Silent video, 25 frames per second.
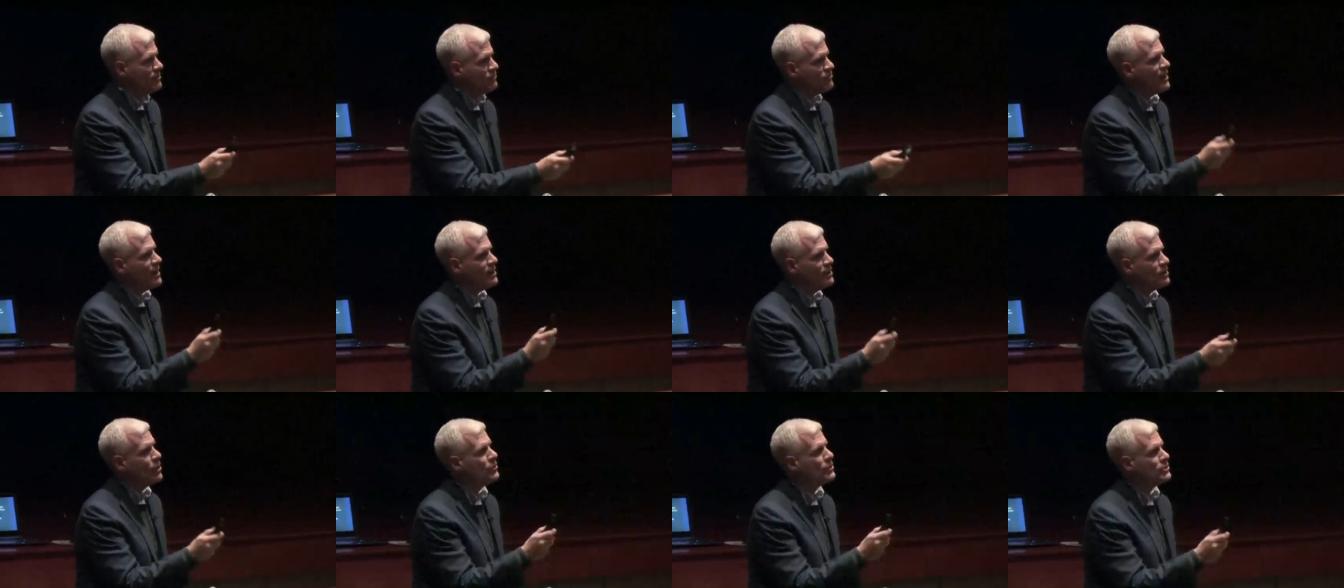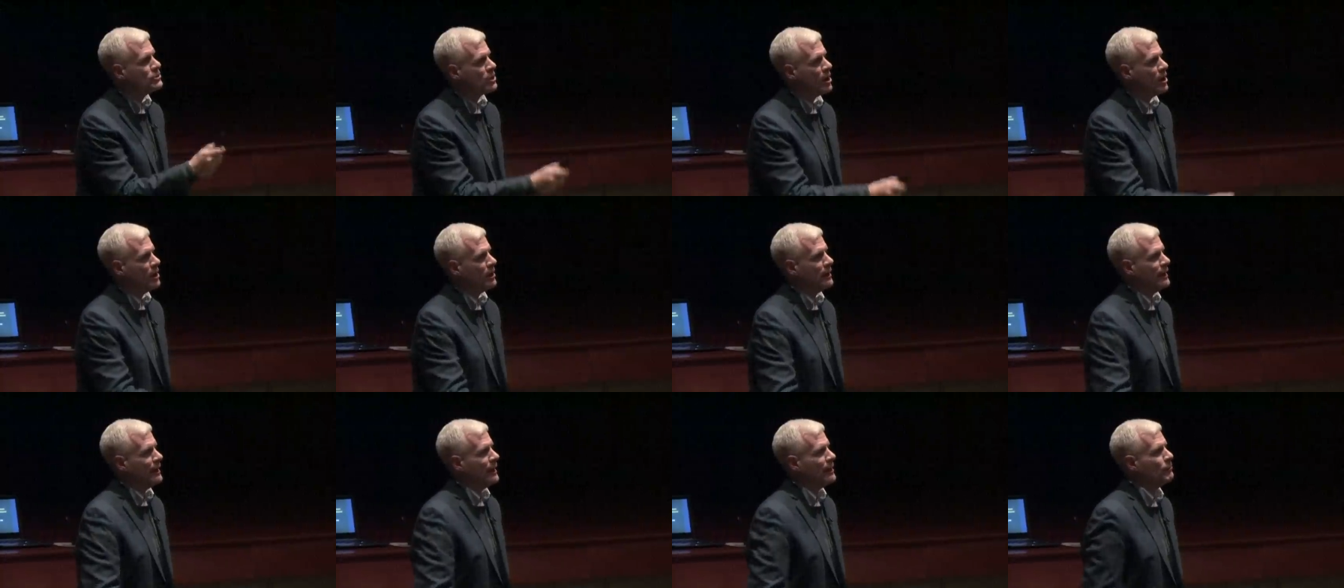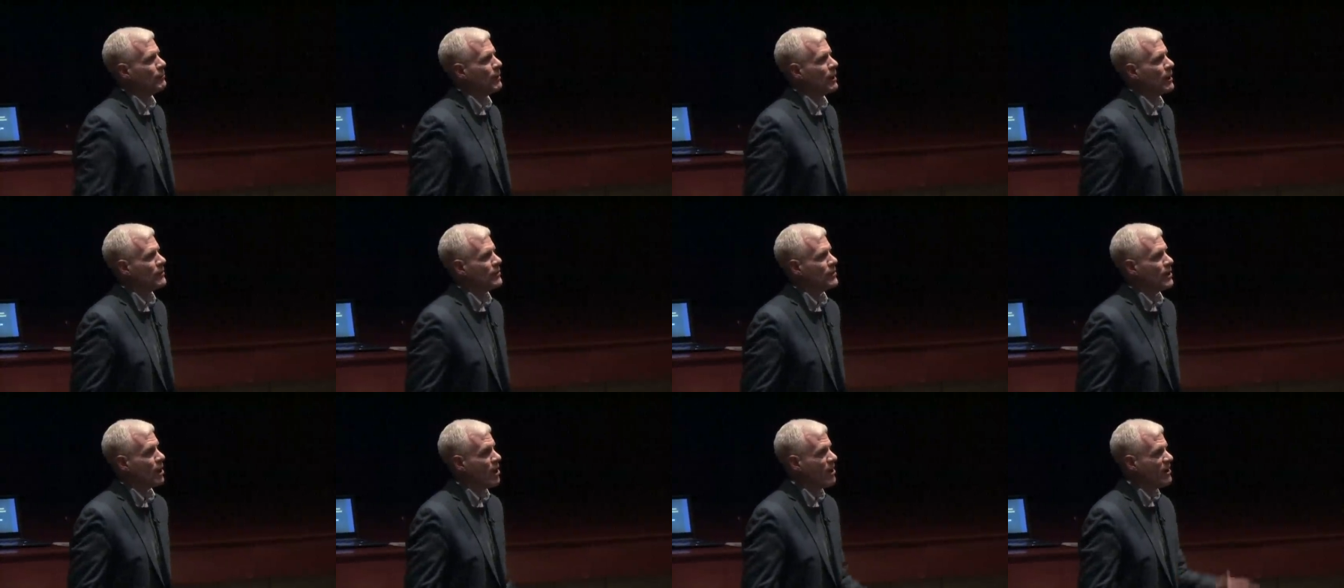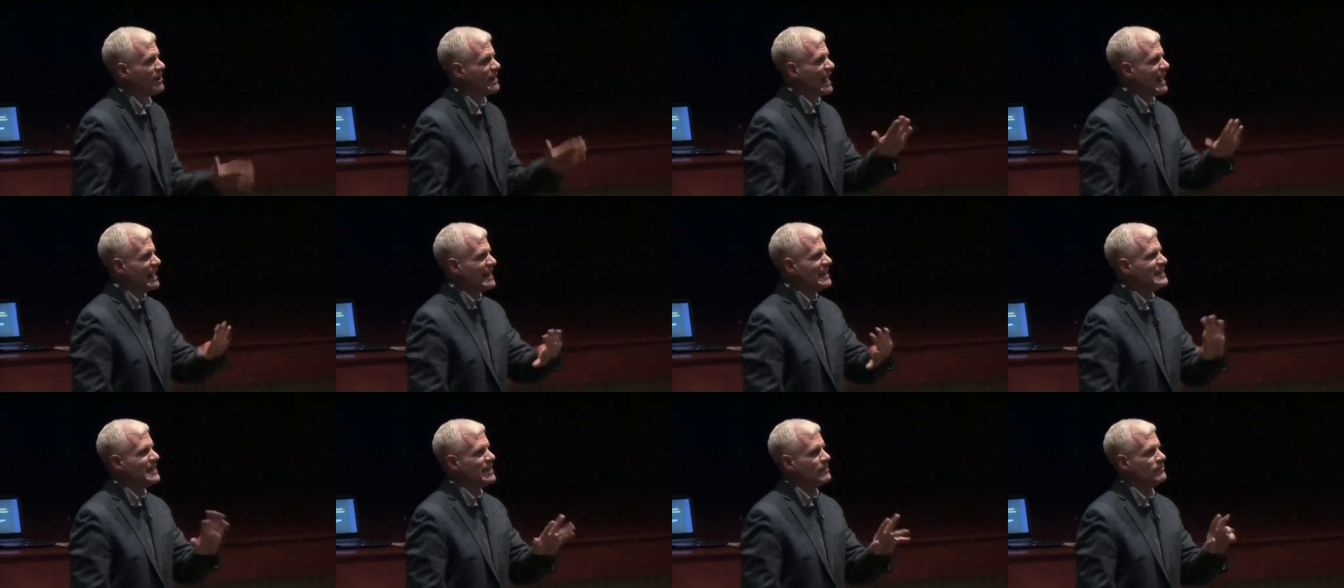if they know the target and where they are at
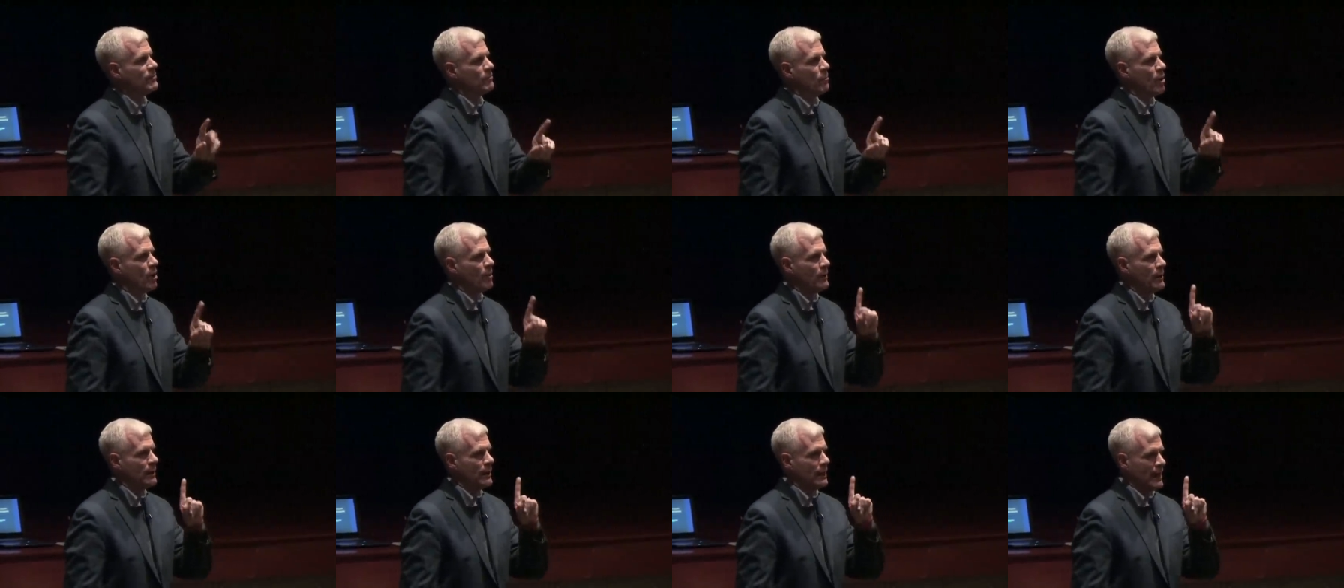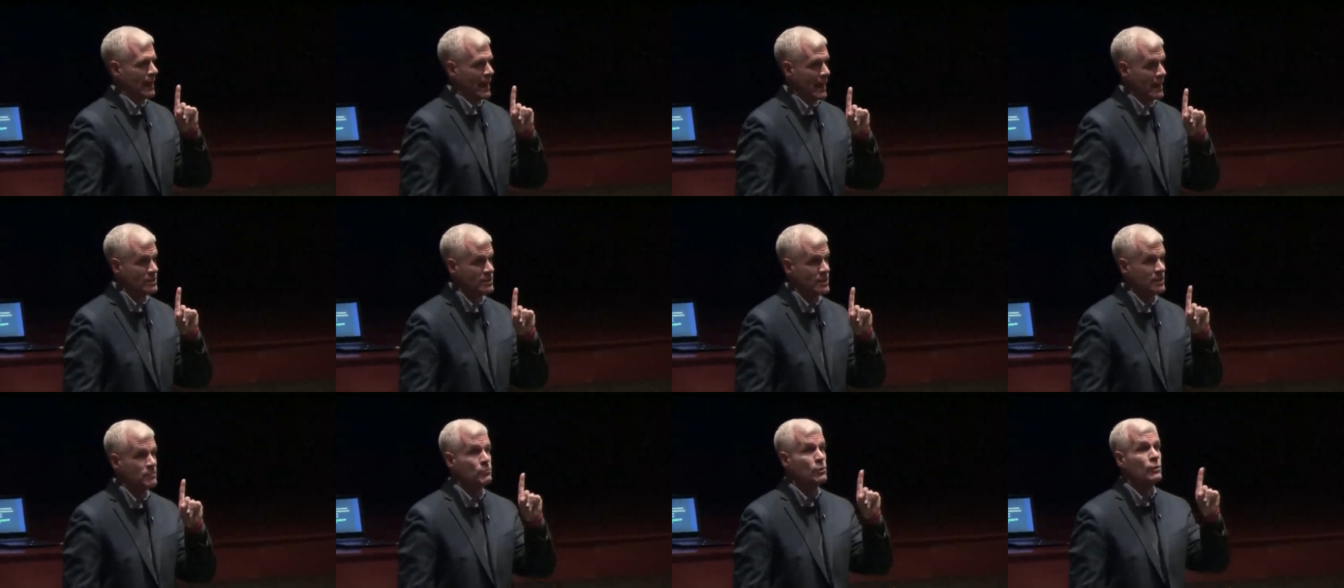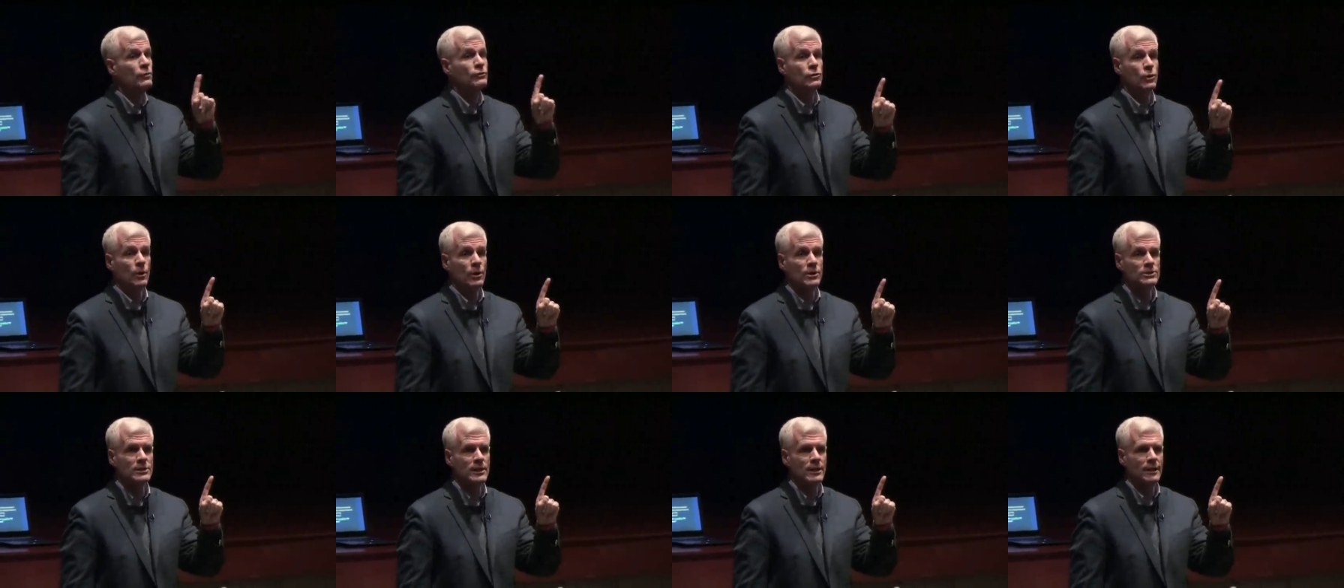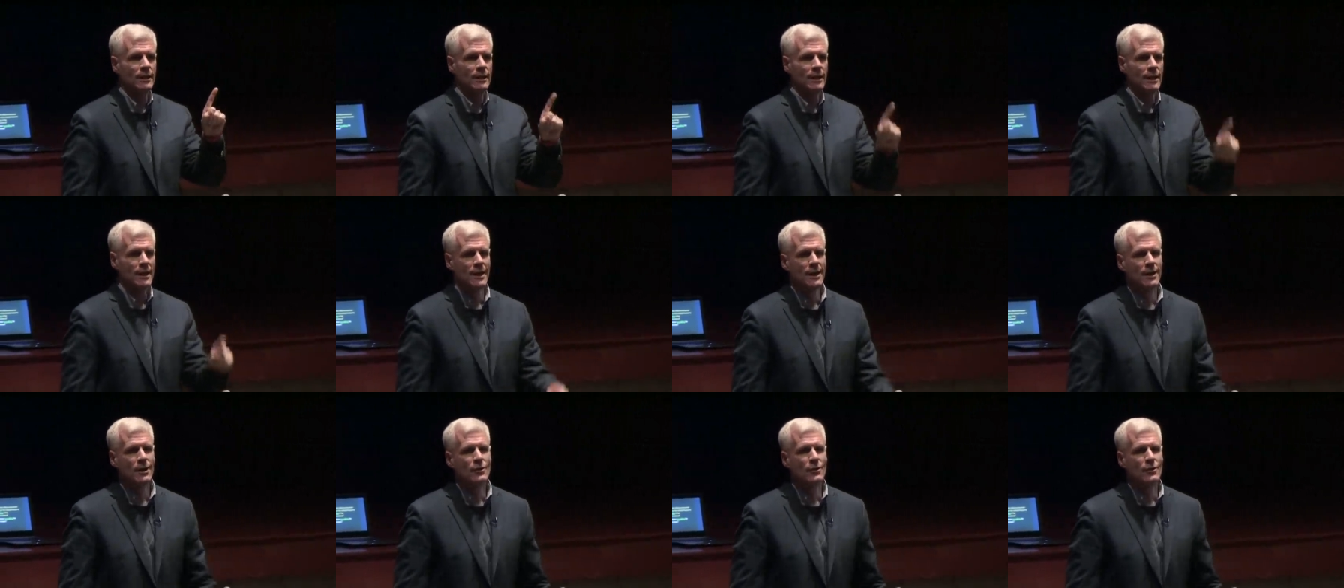any given moment as they move towards it,